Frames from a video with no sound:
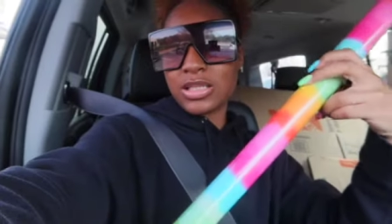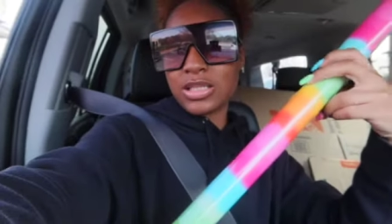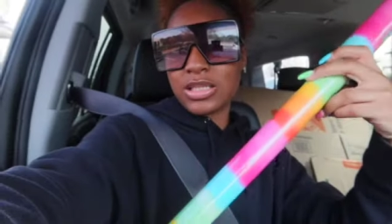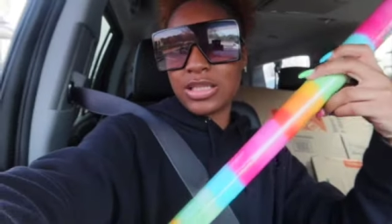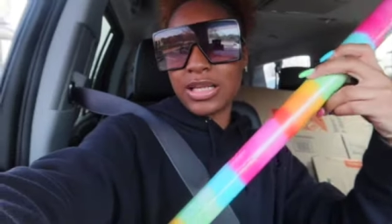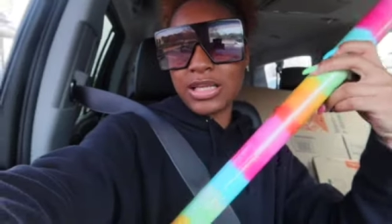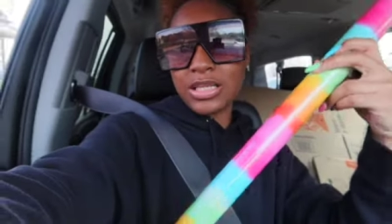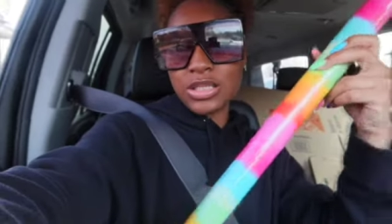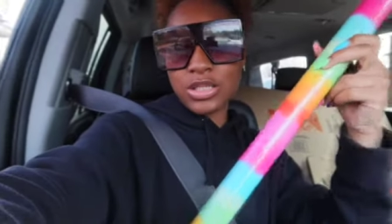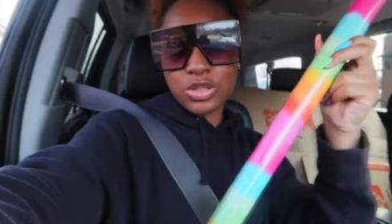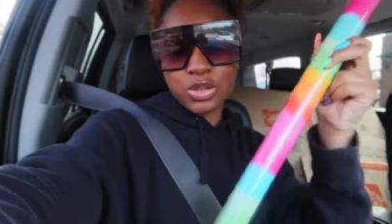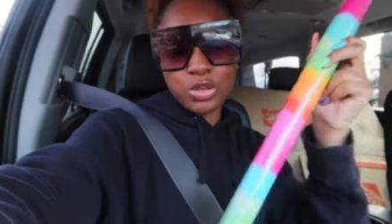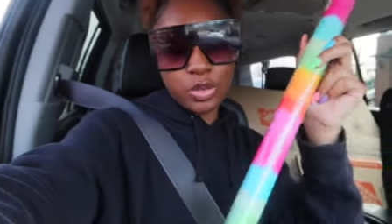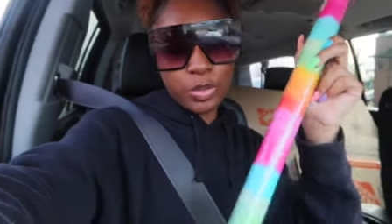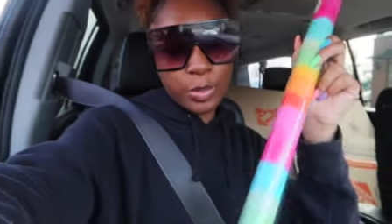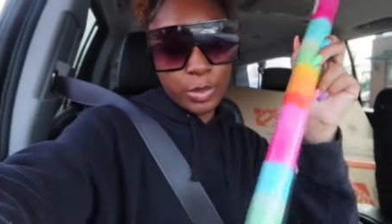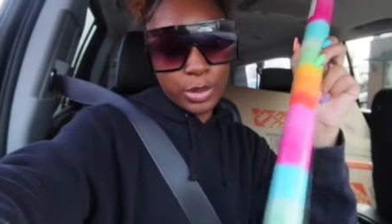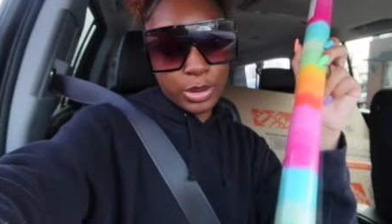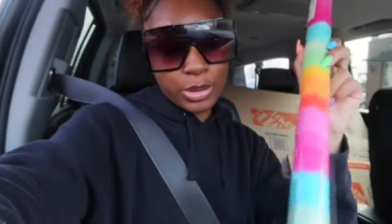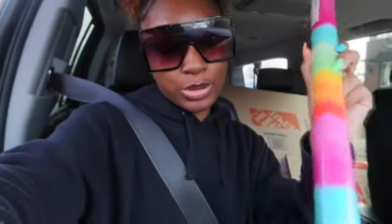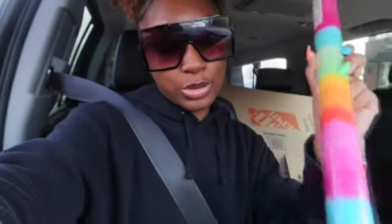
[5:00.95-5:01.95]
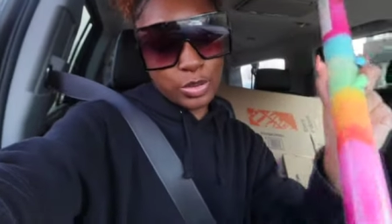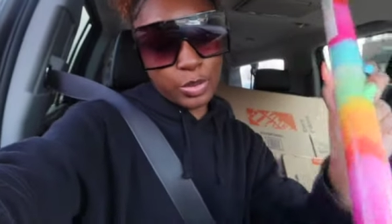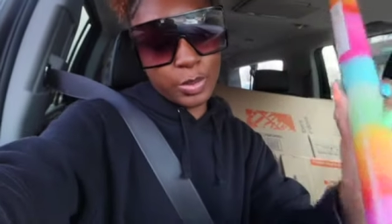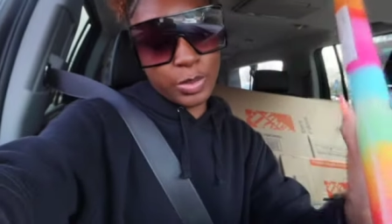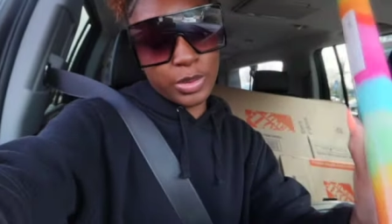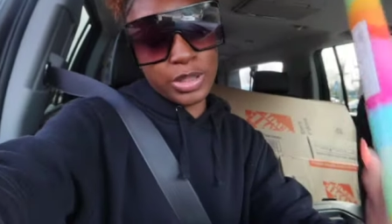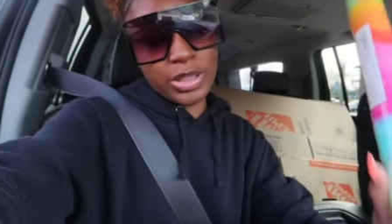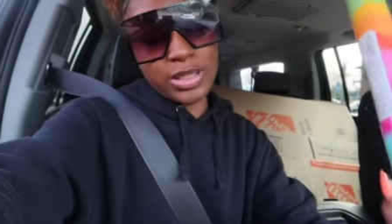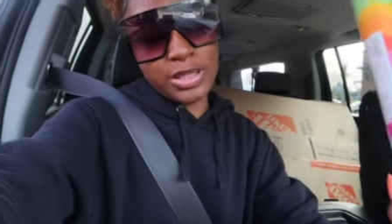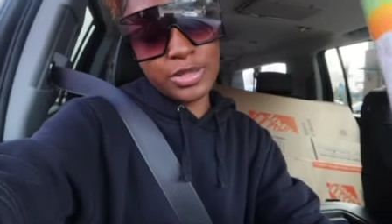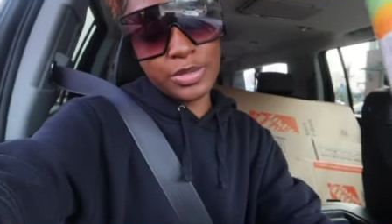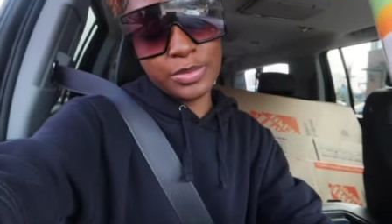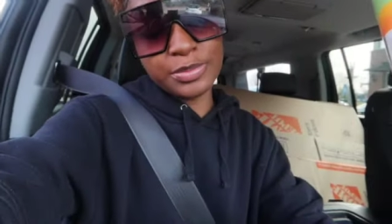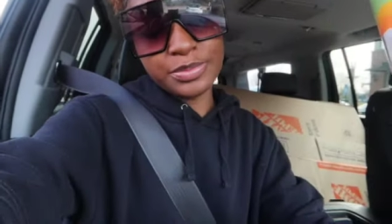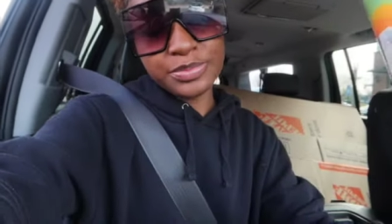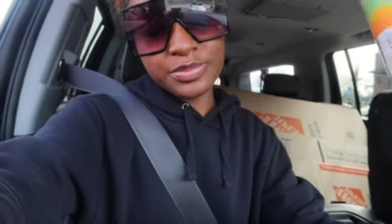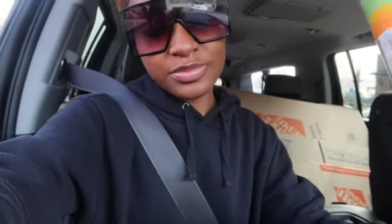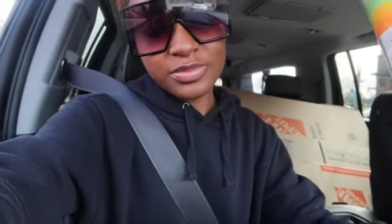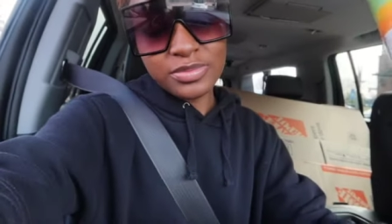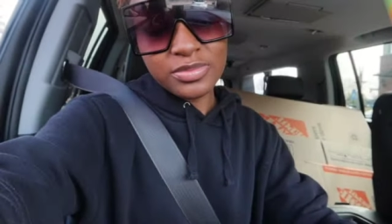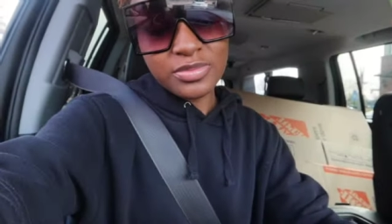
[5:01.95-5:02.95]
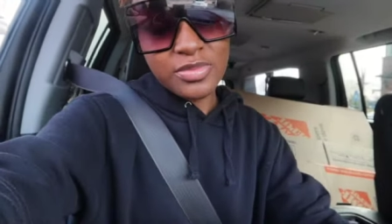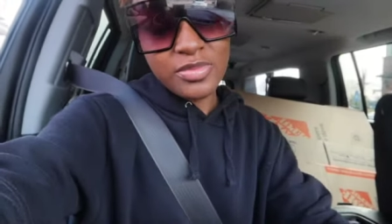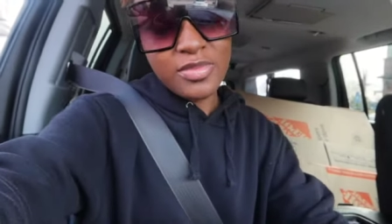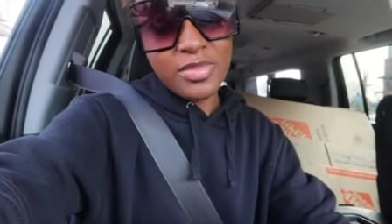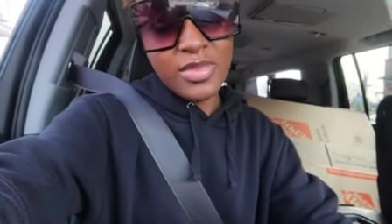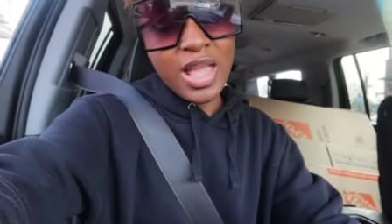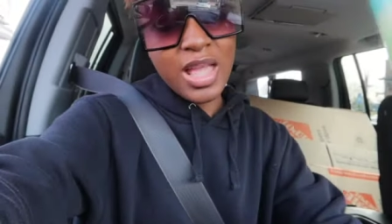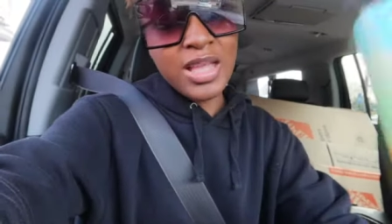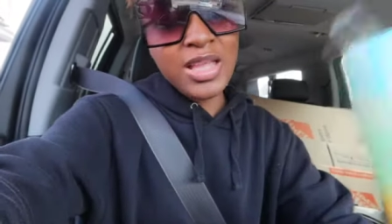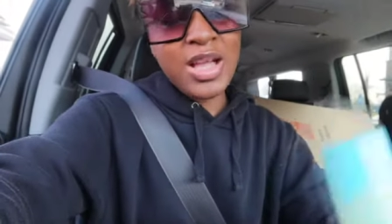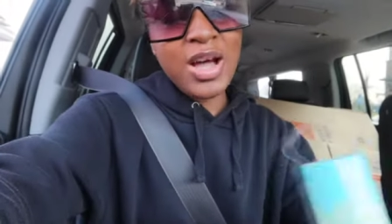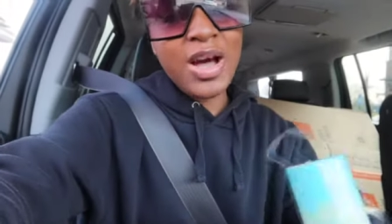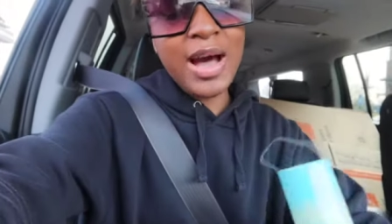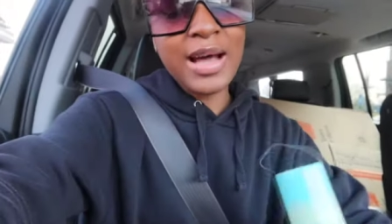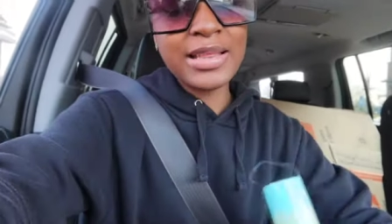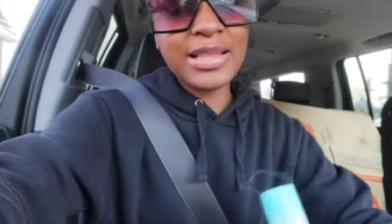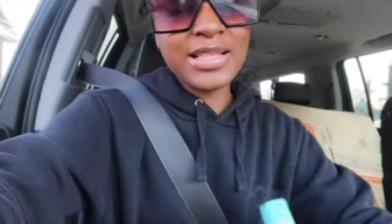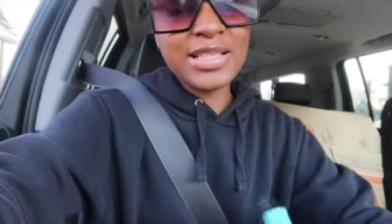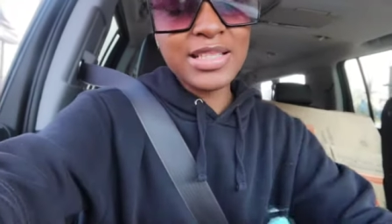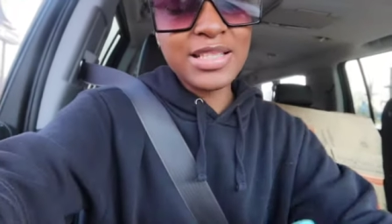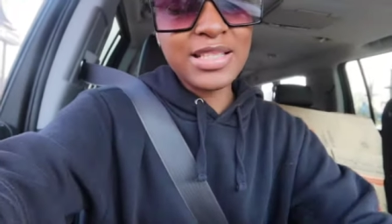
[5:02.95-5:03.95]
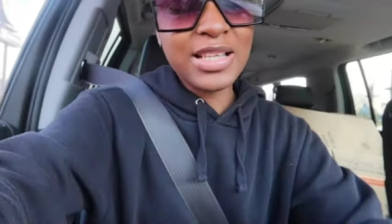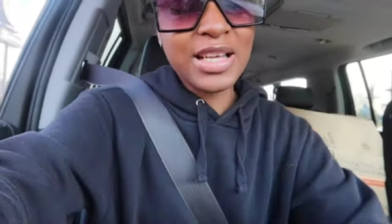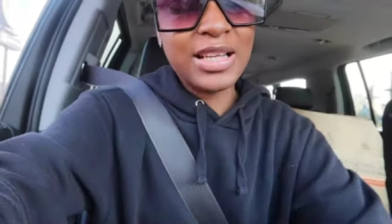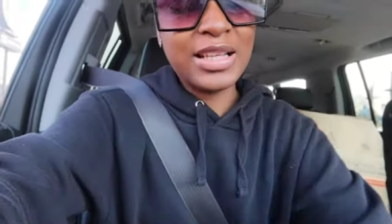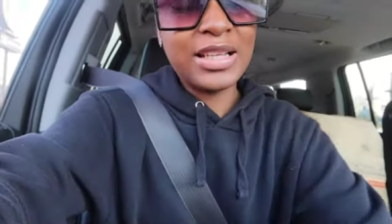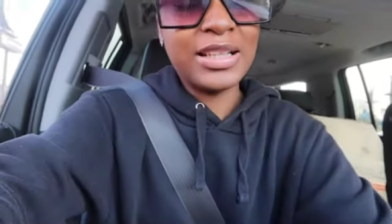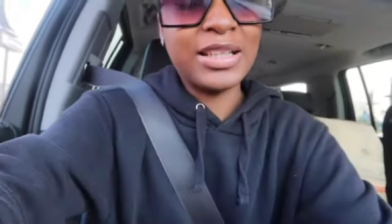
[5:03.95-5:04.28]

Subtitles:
That's super, super cute. Yo, I think she's gonna